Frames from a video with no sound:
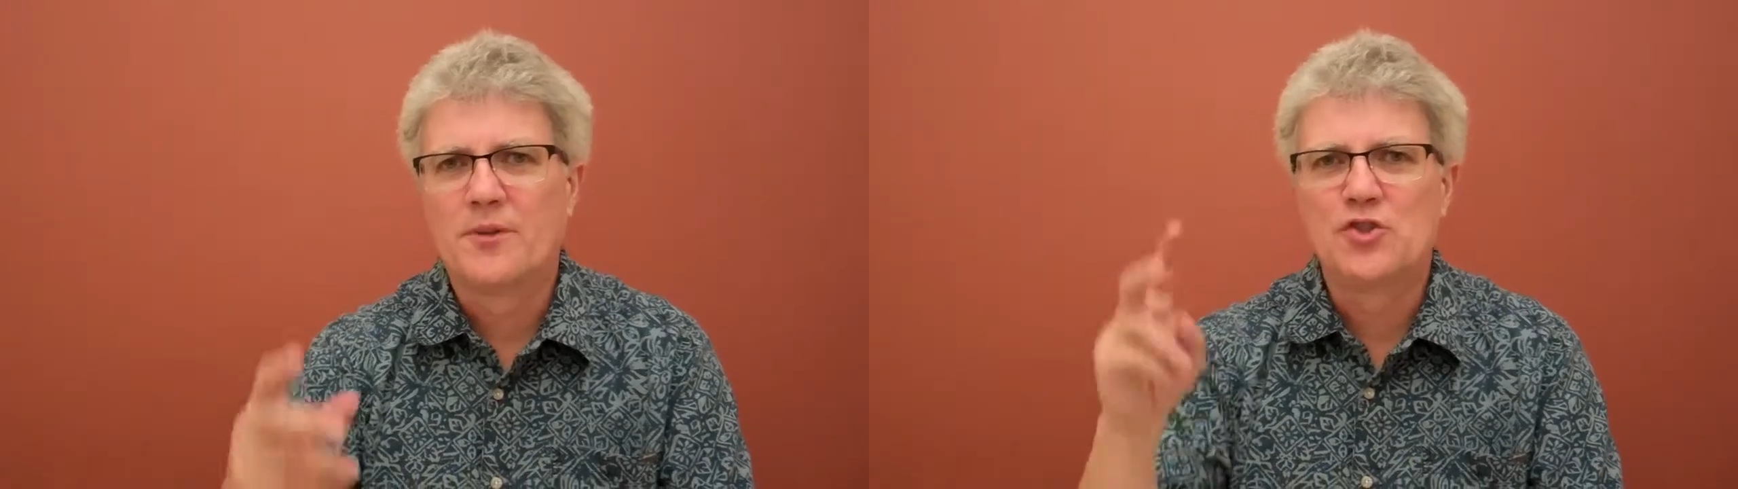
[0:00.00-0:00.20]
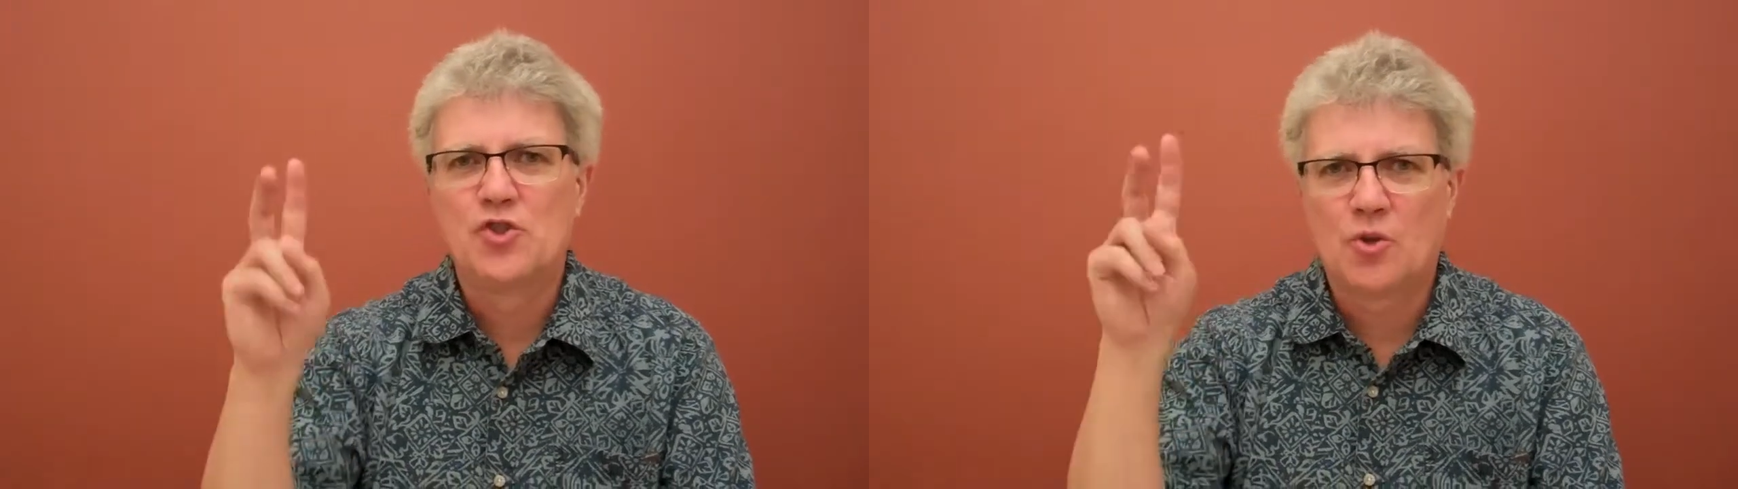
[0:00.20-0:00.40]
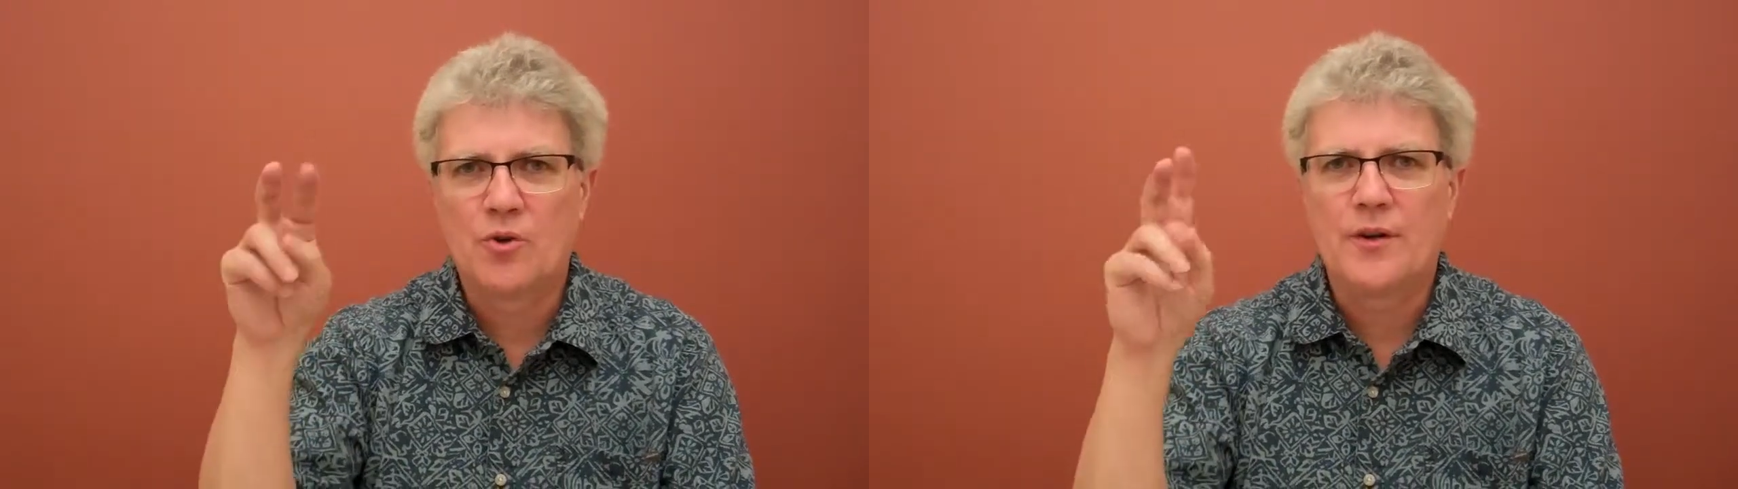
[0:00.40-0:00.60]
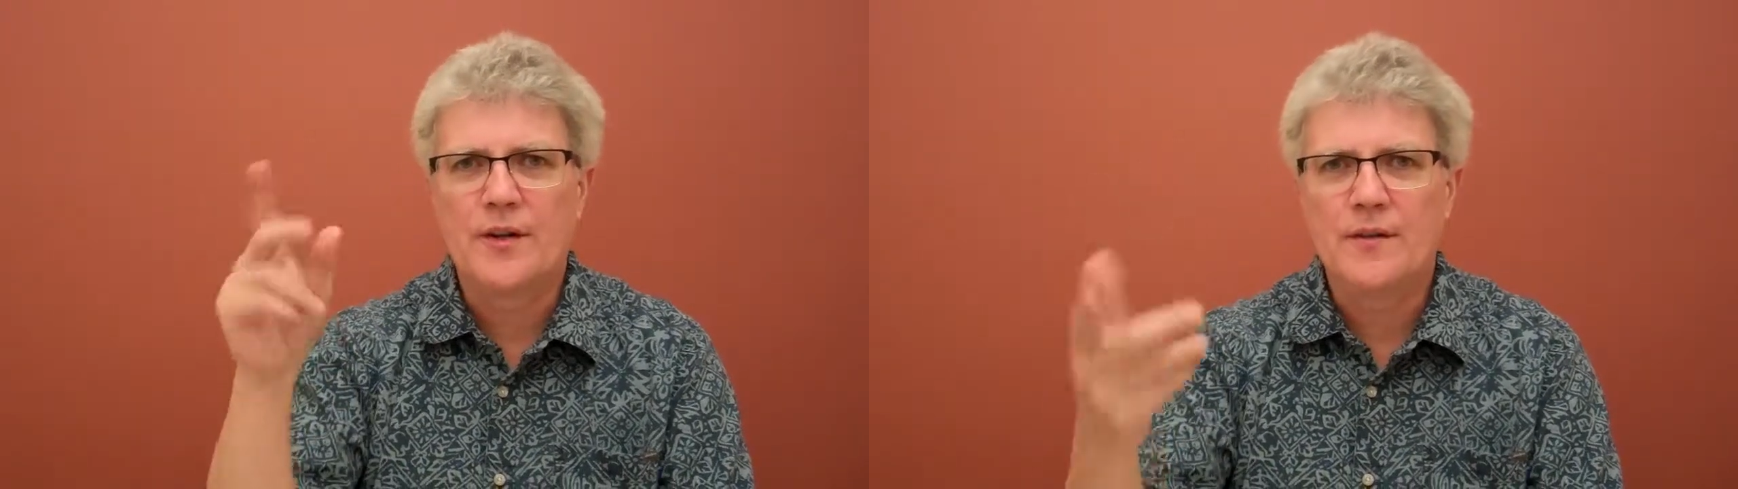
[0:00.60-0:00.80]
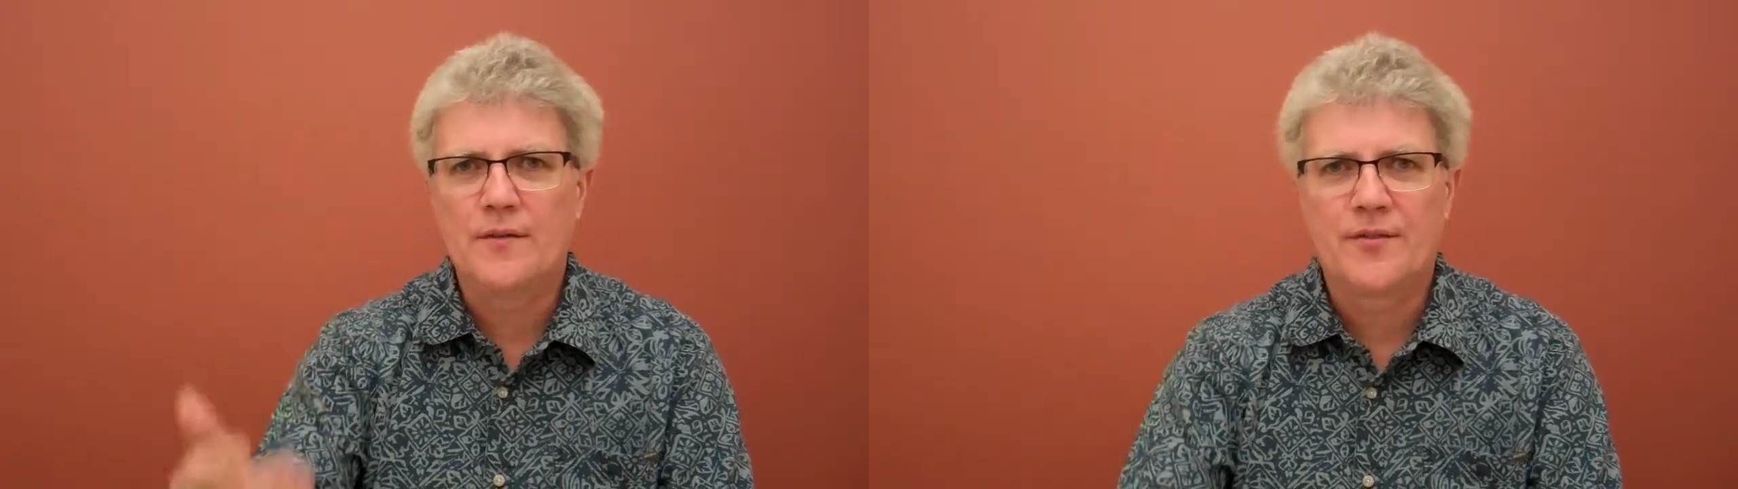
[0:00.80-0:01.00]

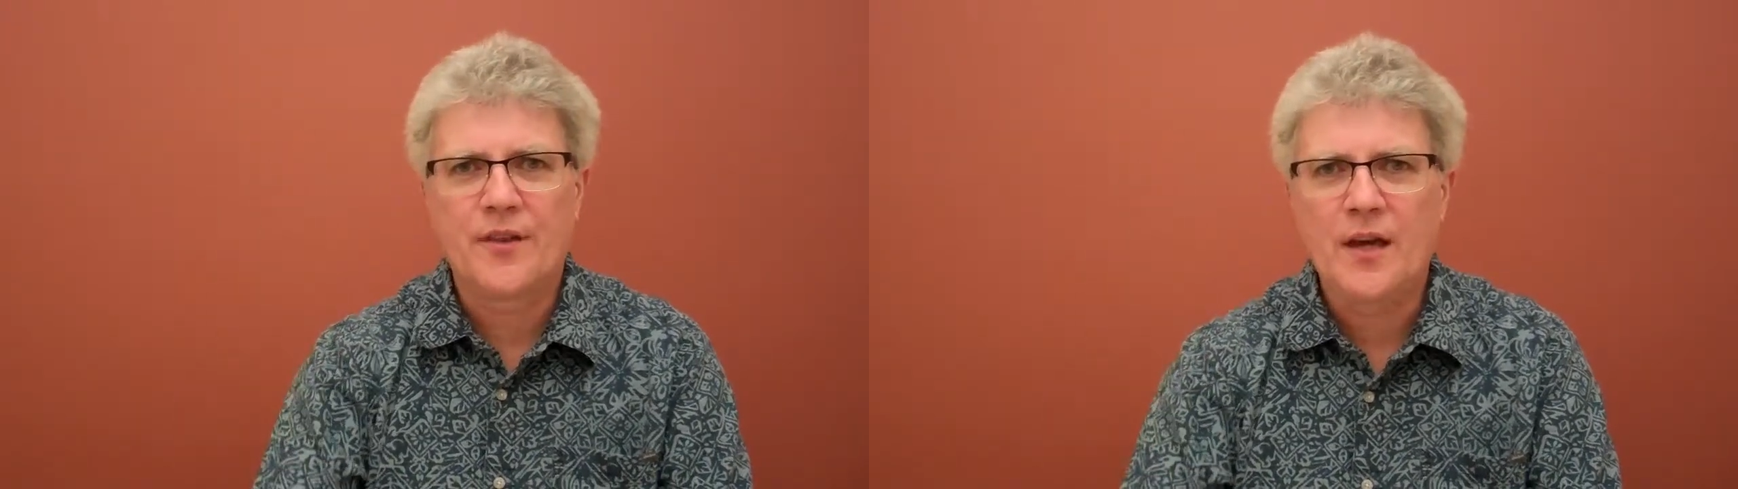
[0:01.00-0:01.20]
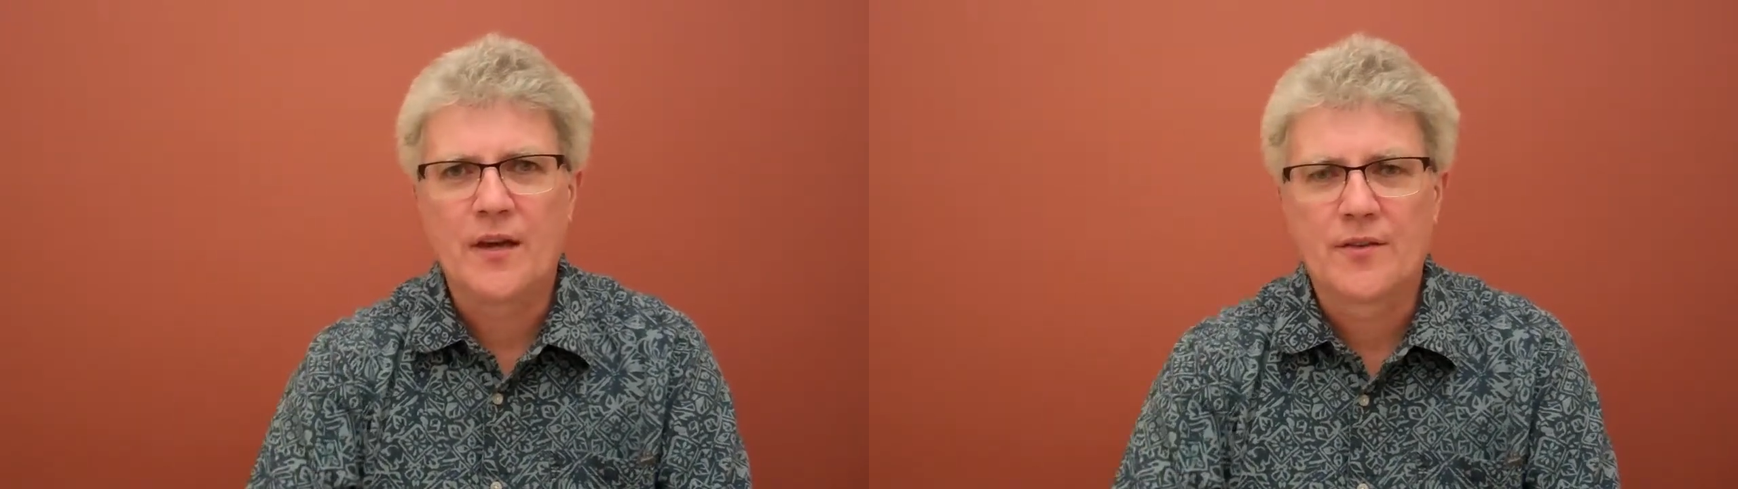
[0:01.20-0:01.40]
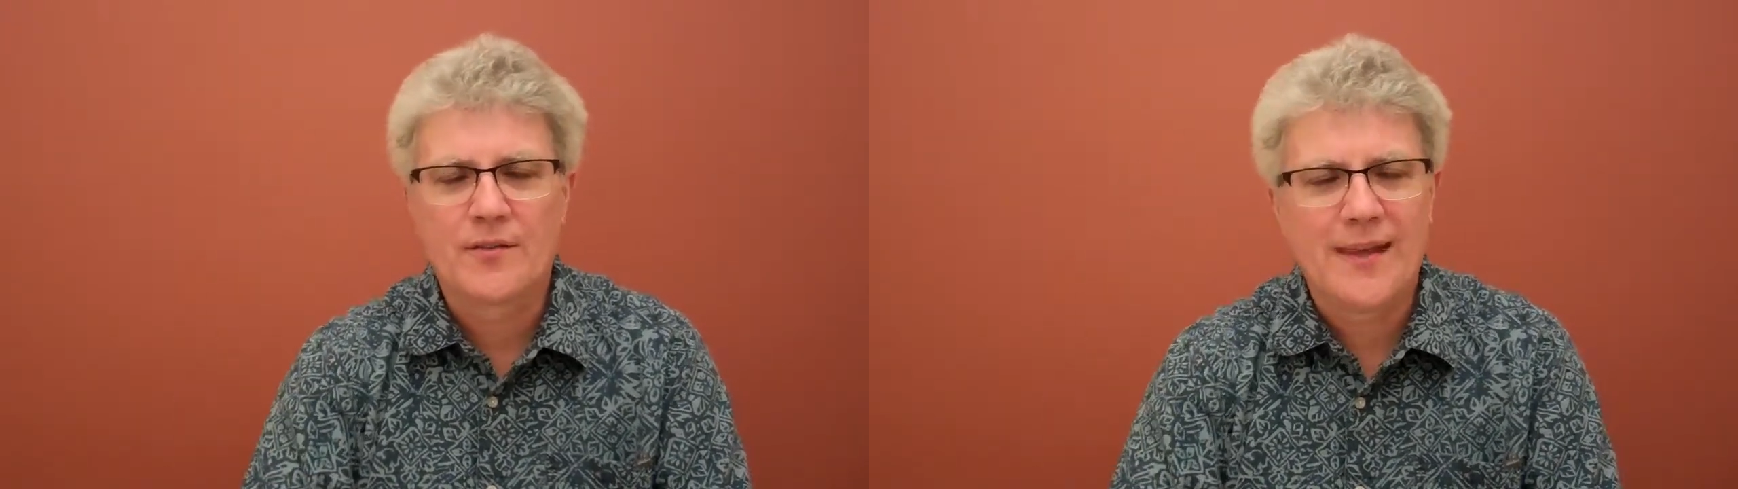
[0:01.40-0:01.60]
majority says.